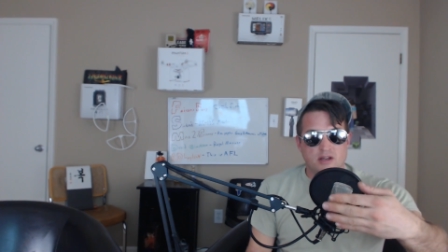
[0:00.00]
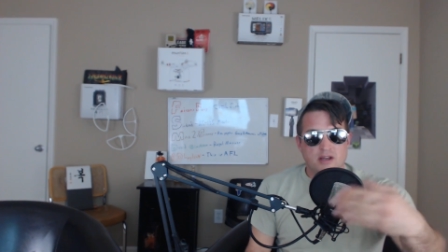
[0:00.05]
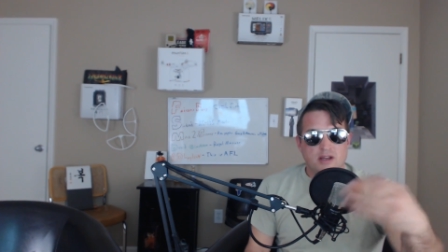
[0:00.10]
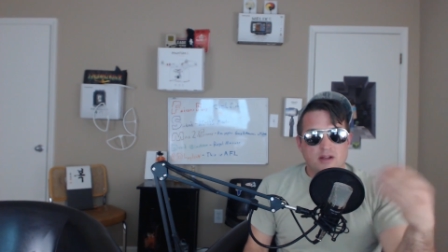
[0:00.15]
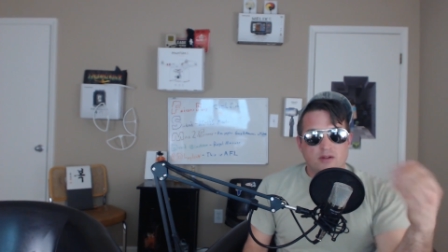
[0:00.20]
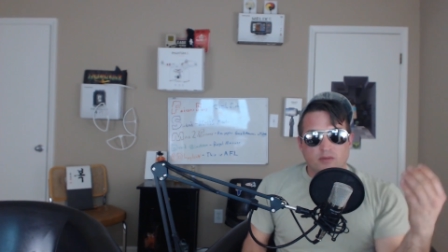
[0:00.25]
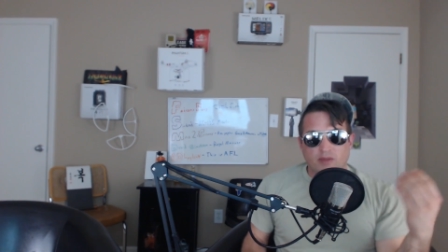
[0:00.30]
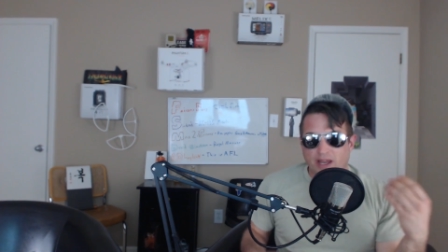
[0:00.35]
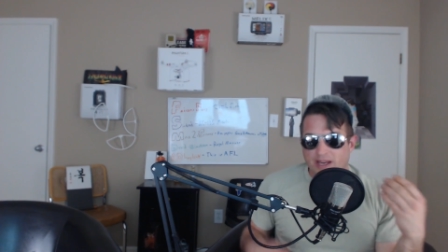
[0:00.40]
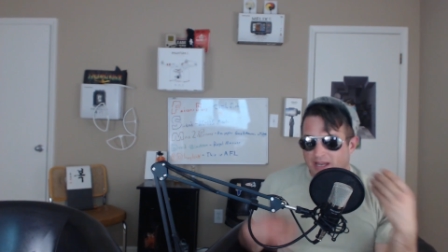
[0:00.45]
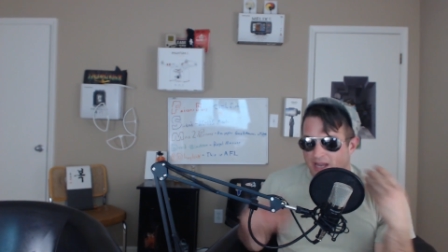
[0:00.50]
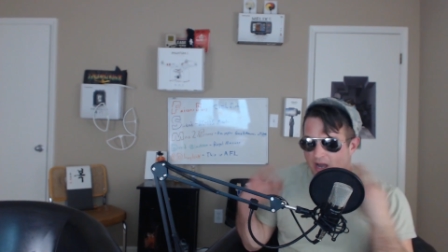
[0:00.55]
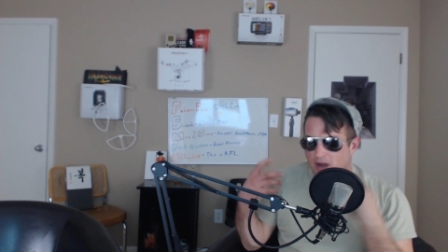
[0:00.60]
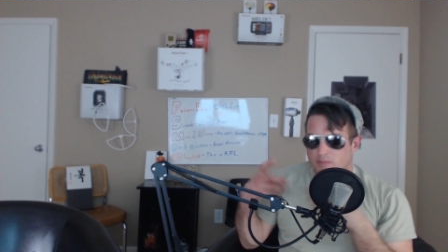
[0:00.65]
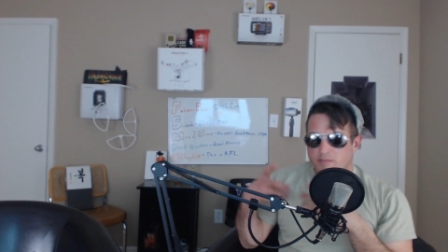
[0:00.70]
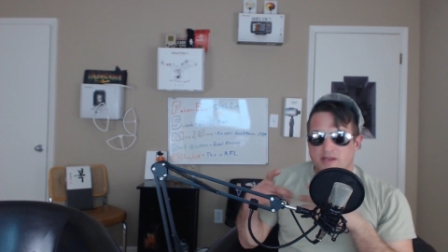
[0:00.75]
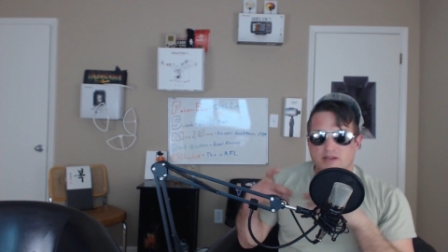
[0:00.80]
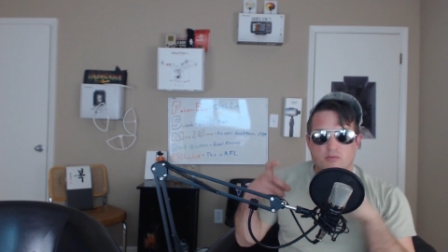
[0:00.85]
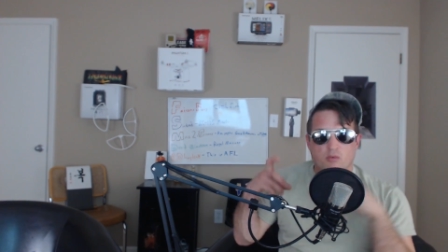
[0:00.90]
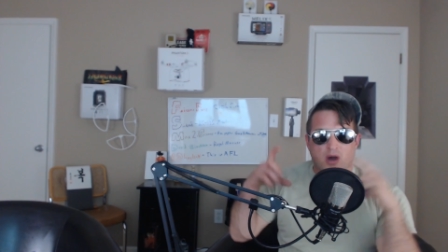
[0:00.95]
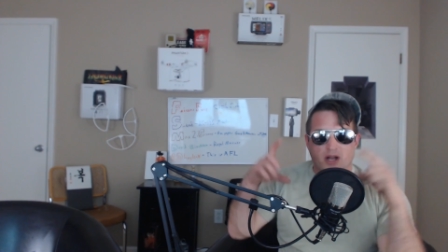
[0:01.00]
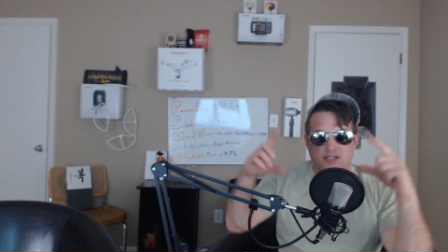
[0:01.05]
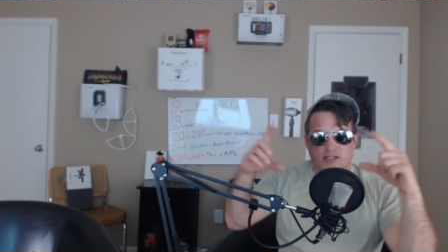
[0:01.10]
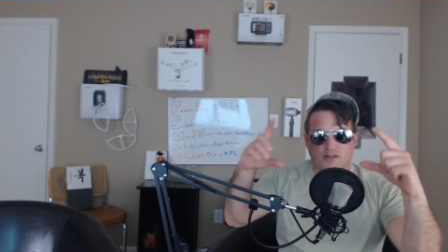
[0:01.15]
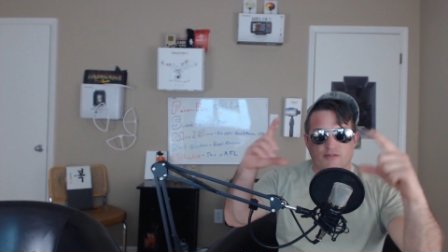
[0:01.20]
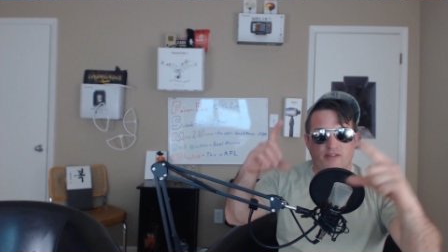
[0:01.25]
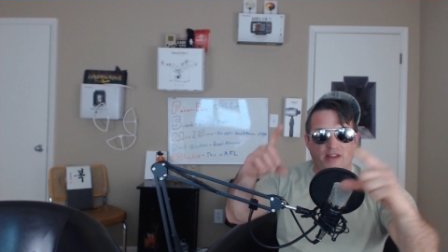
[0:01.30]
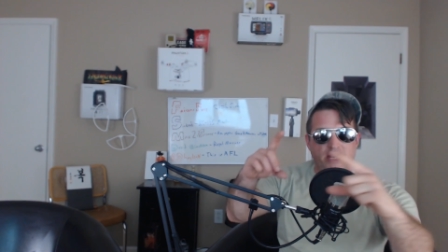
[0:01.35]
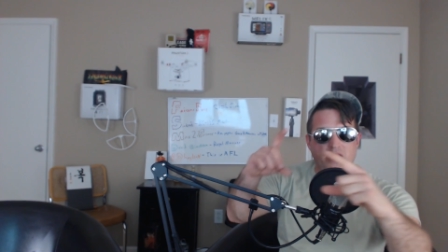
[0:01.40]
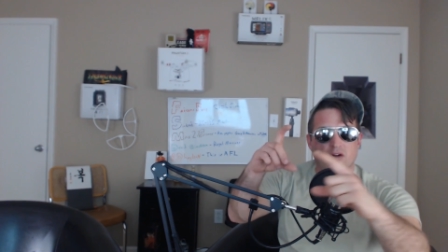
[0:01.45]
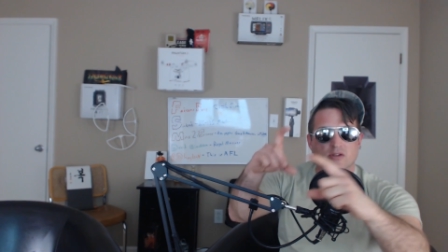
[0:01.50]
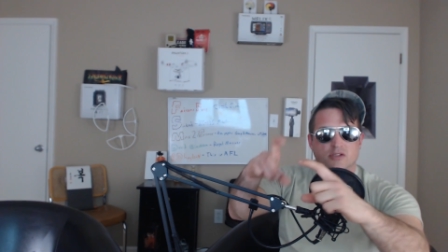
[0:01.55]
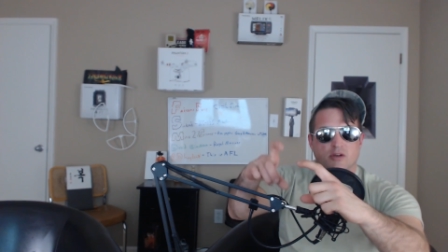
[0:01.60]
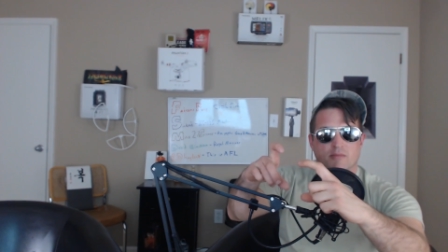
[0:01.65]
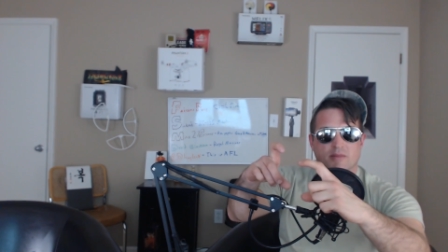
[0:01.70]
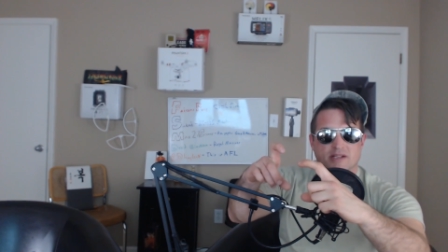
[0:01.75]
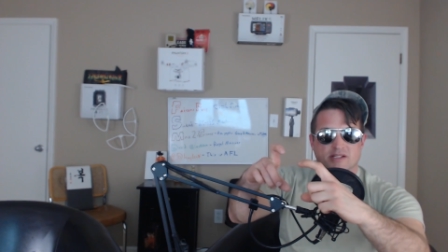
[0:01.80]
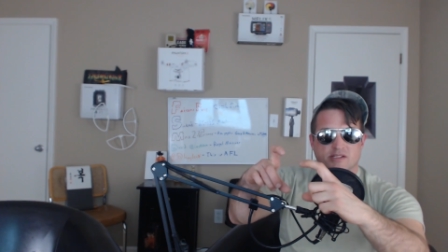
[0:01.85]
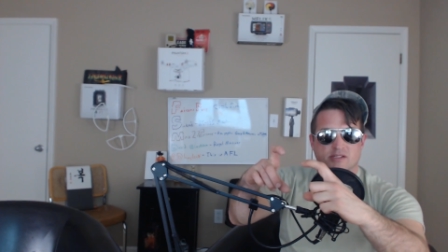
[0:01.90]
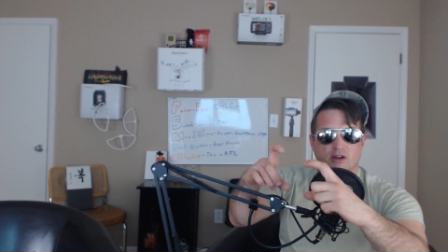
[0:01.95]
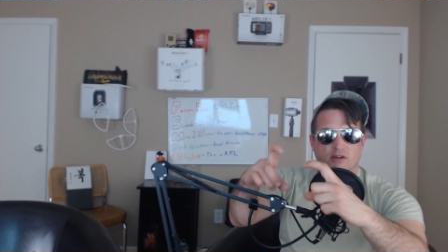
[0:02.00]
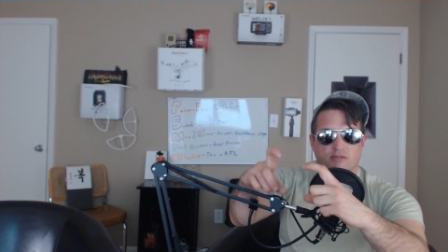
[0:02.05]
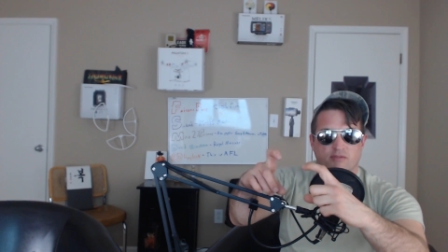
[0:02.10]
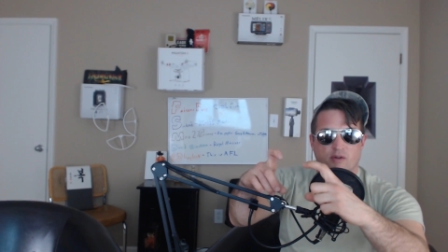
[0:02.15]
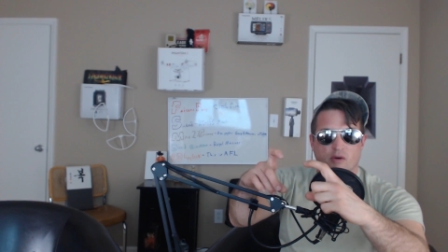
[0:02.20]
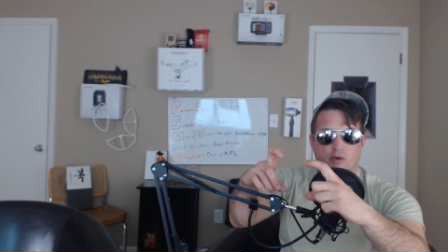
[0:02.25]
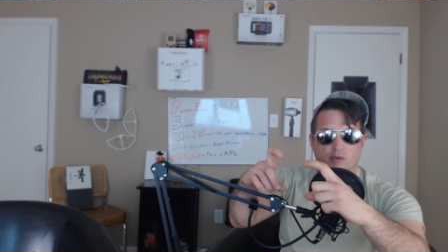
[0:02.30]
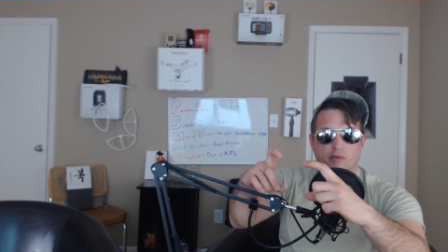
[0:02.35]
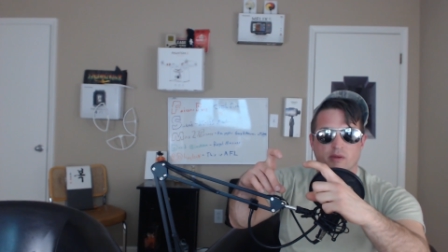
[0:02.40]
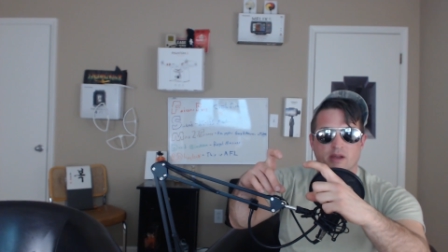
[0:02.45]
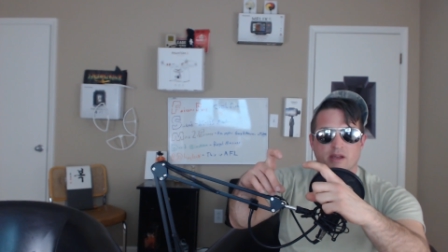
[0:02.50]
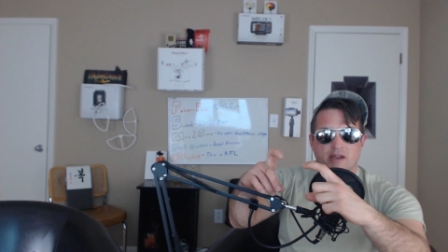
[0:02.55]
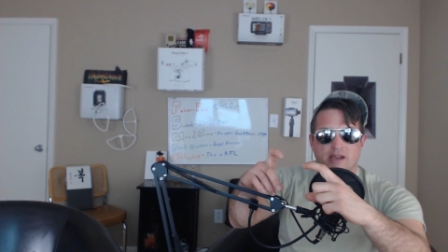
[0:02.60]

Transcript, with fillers: Like I'll be watching videos on my cell phone,